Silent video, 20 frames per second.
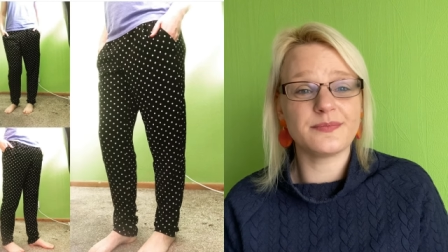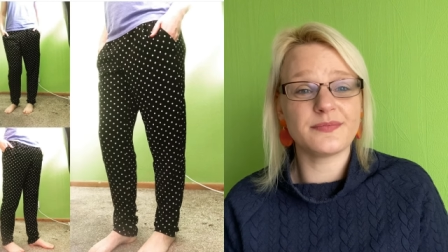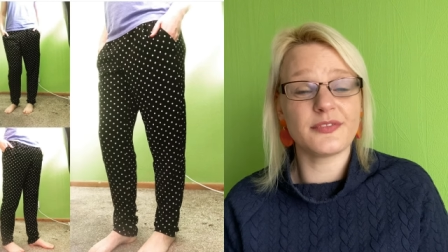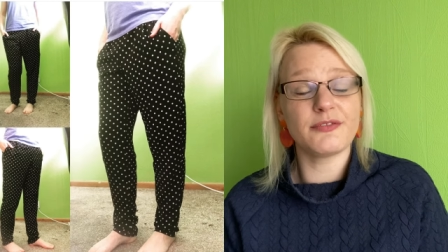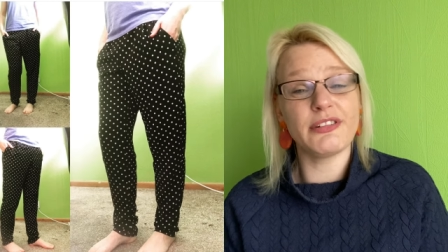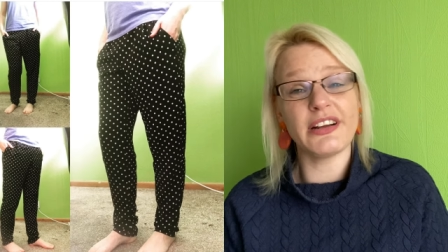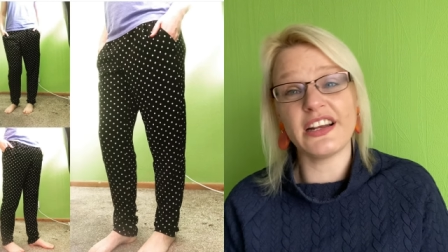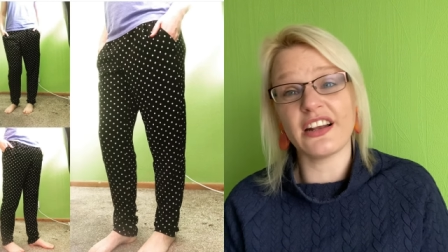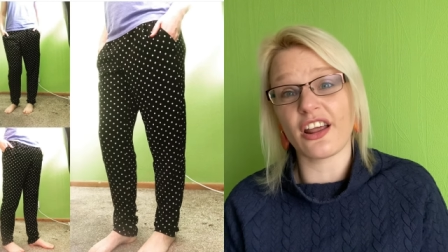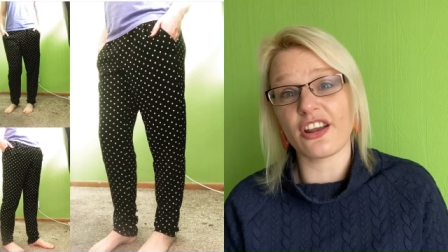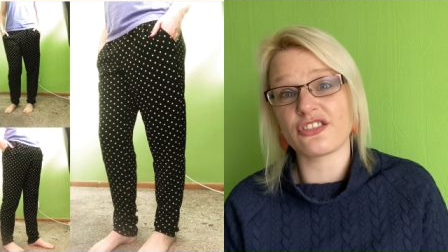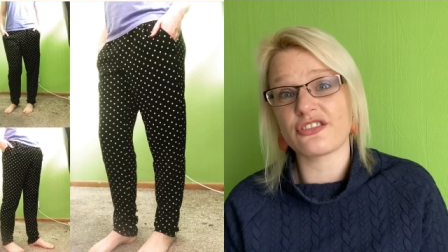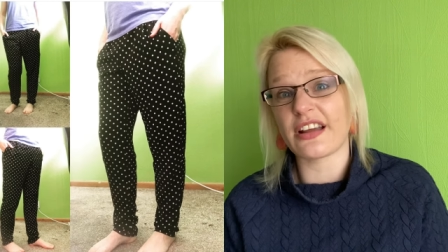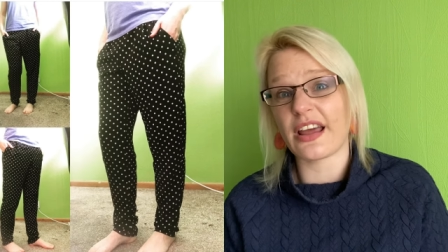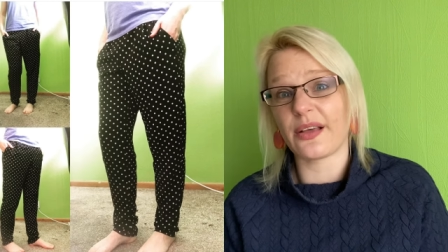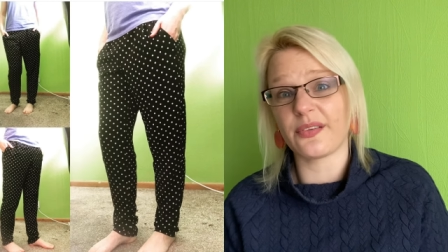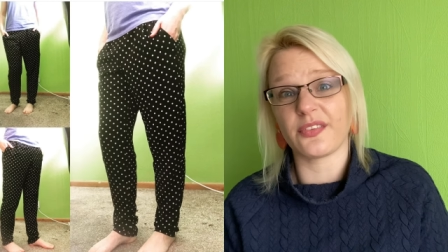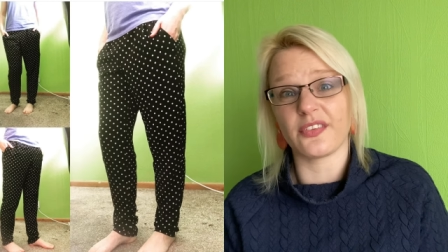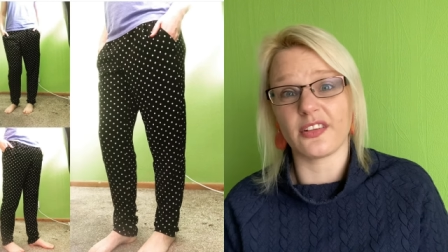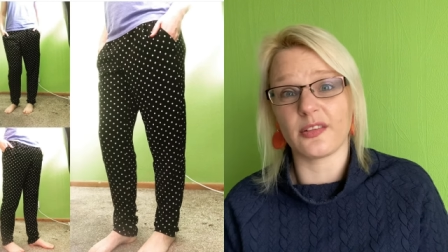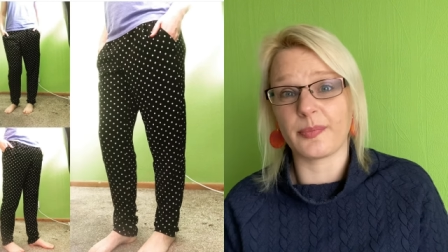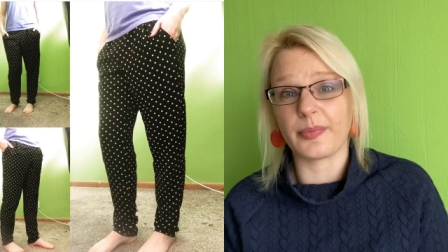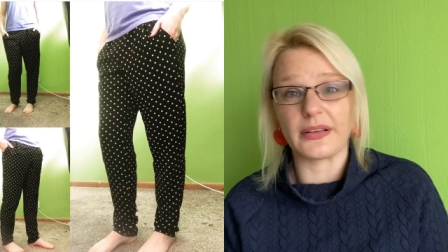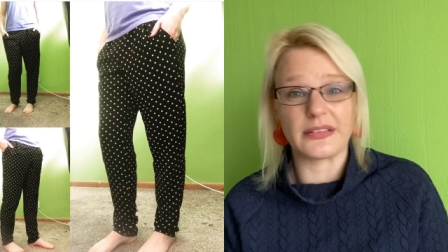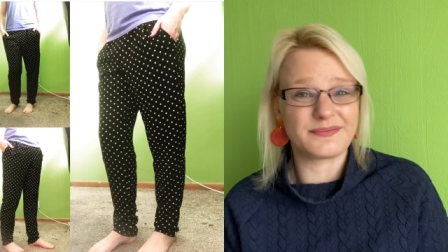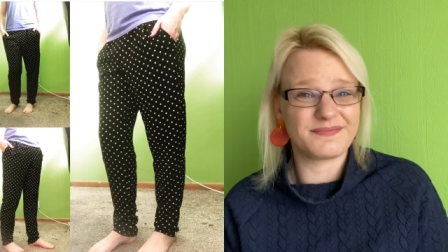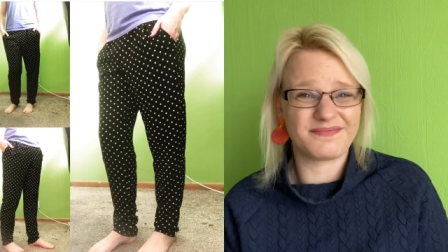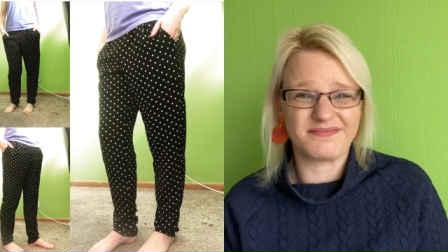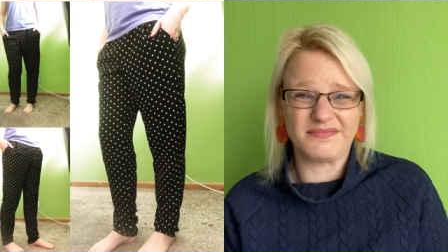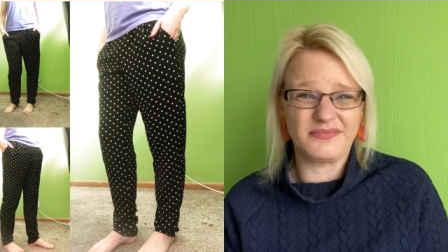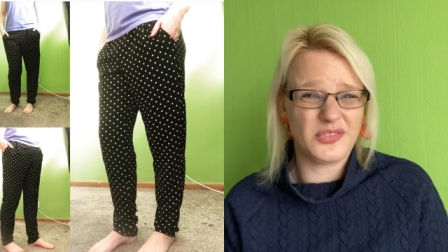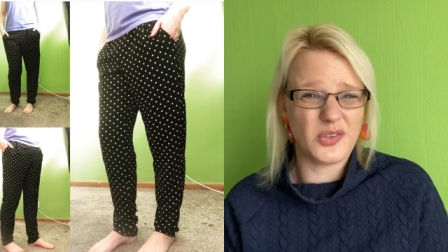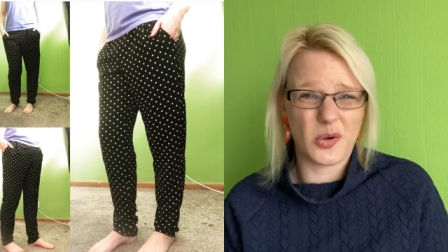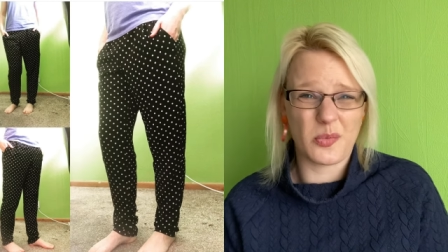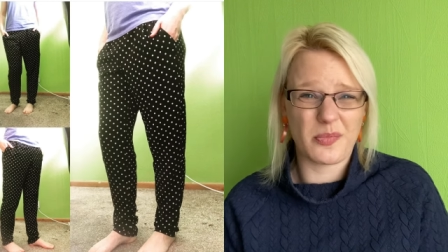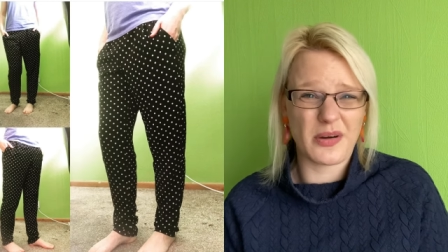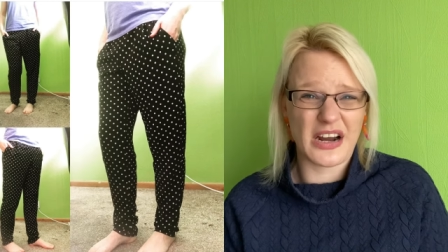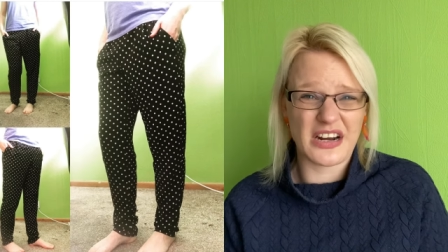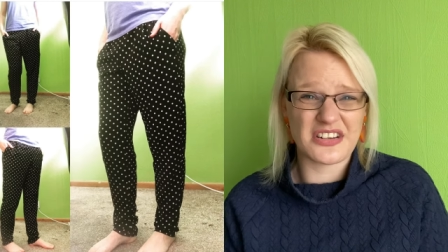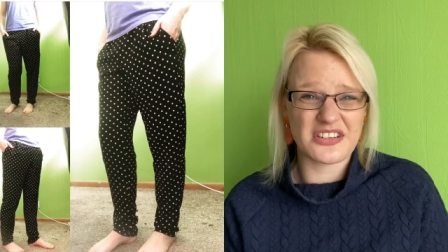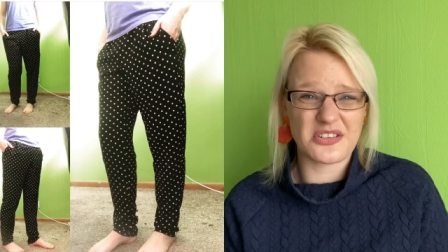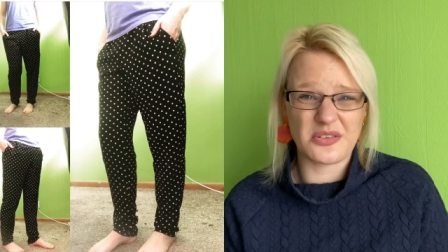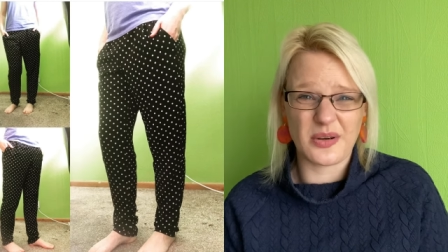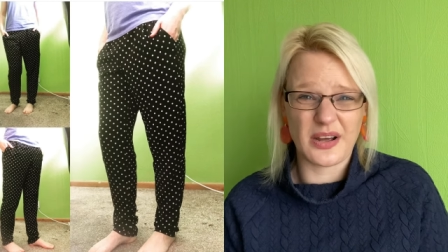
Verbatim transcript: really nice trousers but not practical